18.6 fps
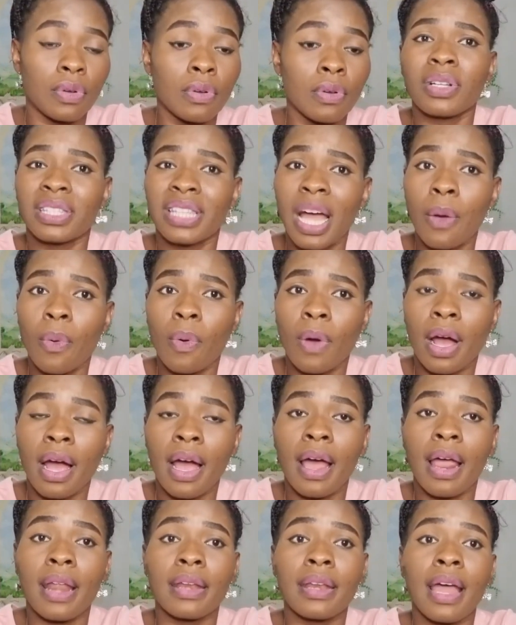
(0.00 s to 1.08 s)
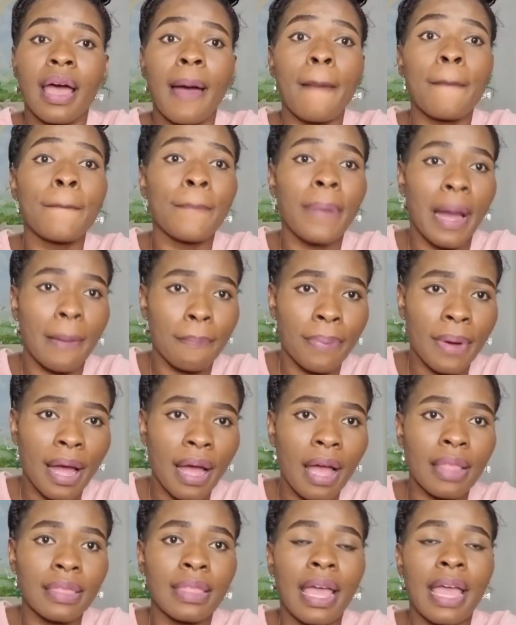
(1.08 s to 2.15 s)
But that one, now
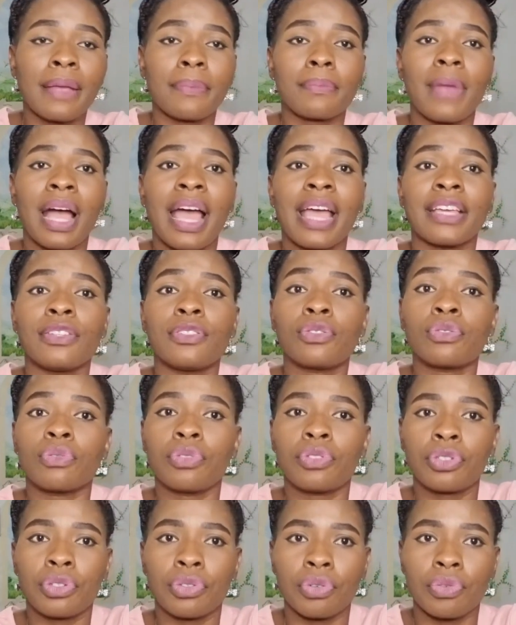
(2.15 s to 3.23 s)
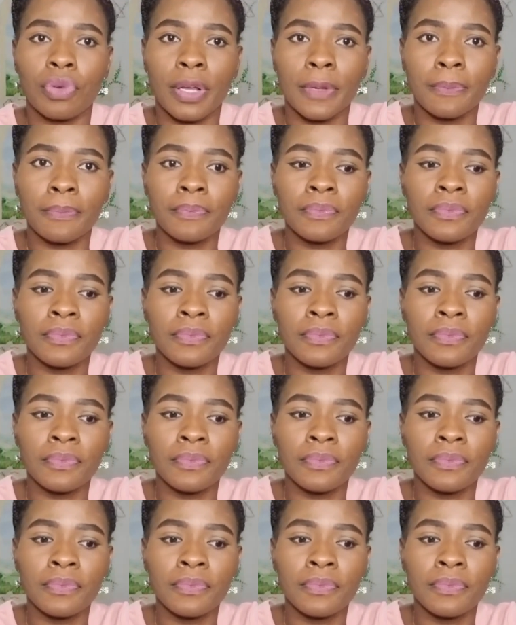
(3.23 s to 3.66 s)
papa now by his 2 children.